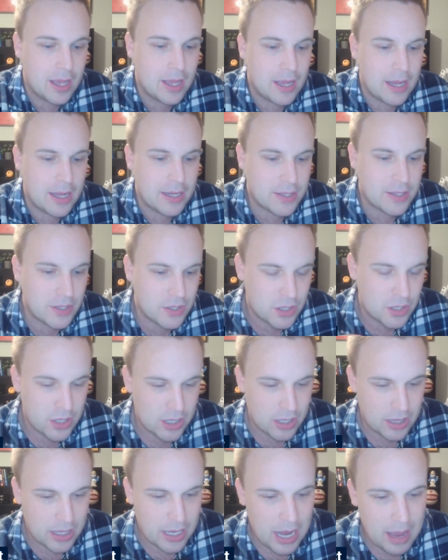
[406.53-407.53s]
is this a
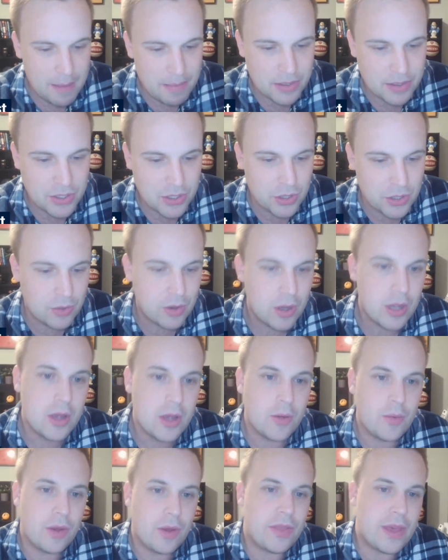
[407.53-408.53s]
thing that happened to you?
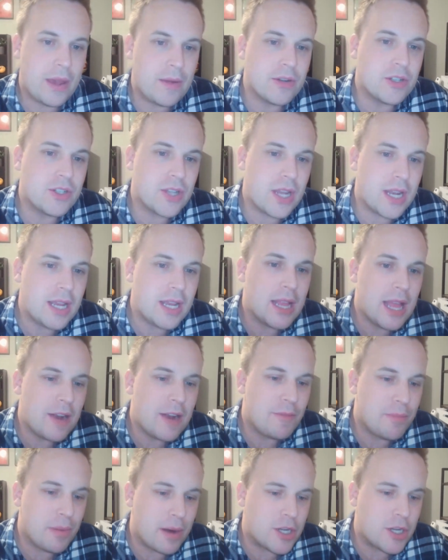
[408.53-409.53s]
Well, they were sending a lot
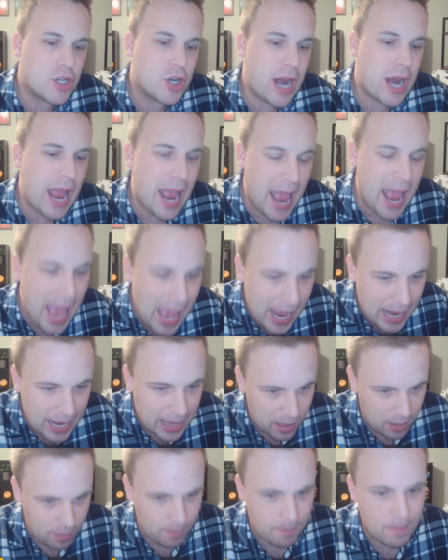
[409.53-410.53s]
of pressure at
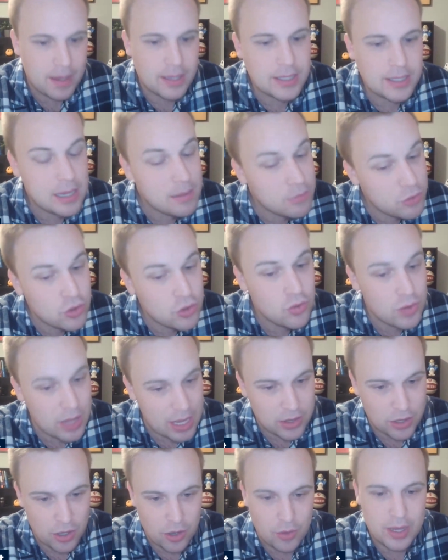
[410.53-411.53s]
him. Teams do
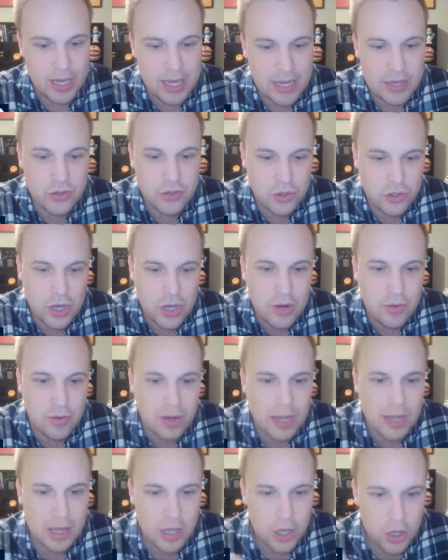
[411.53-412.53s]
that, though. He is
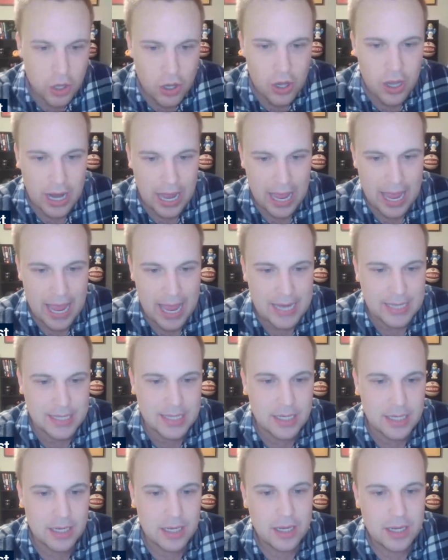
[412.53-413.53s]
generally good
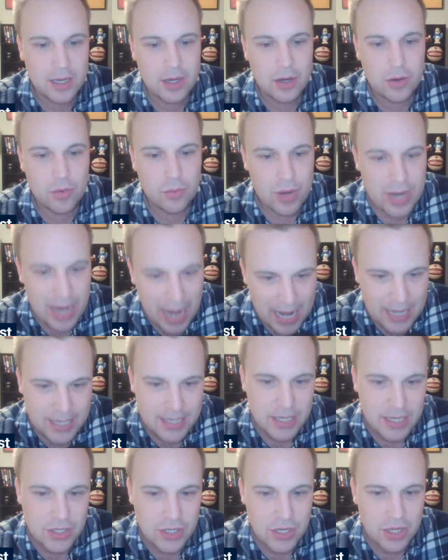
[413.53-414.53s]
at
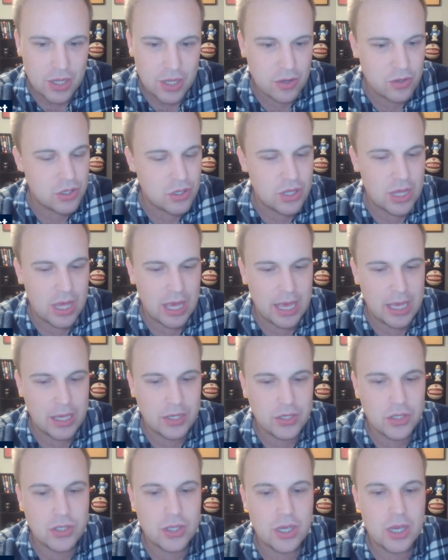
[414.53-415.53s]
reacting to those
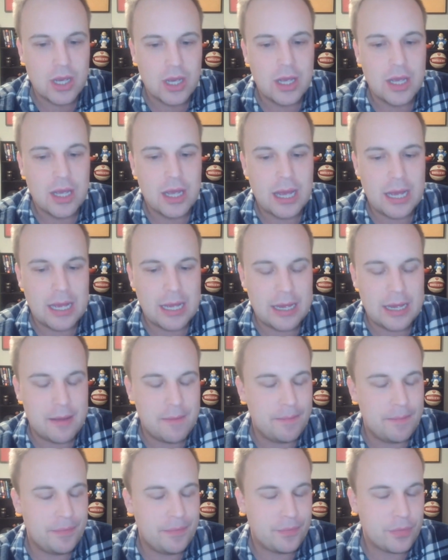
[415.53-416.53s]
things.
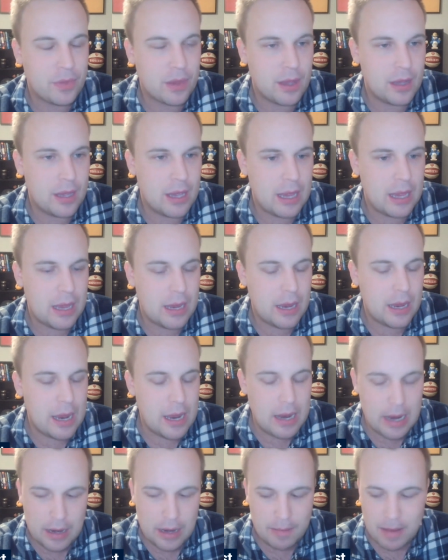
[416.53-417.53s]
Um,
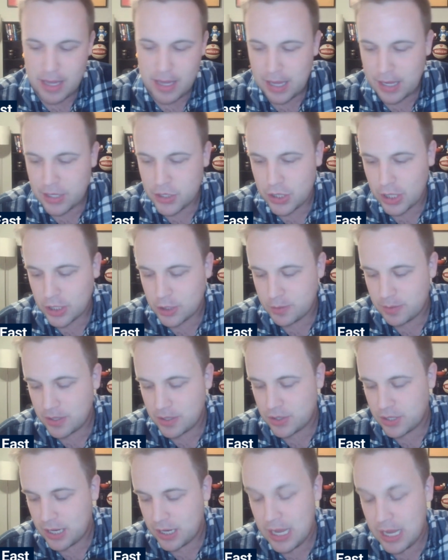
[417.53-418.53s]
and making
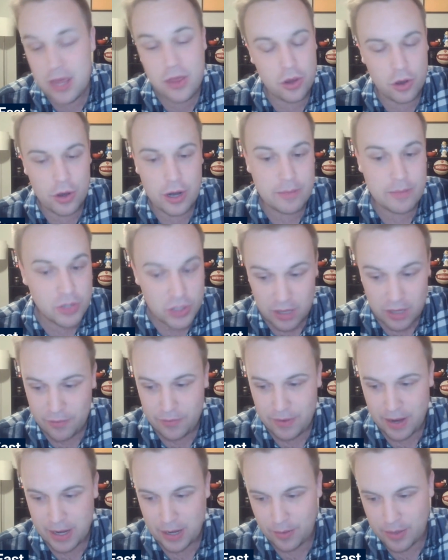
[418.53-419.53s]
adjustments and either himself
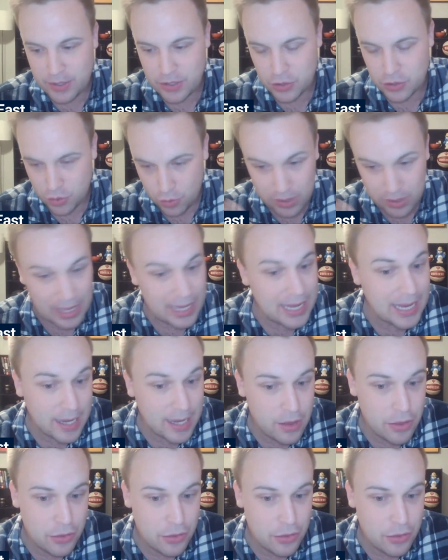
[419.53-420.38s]
finding ways to score like he did in the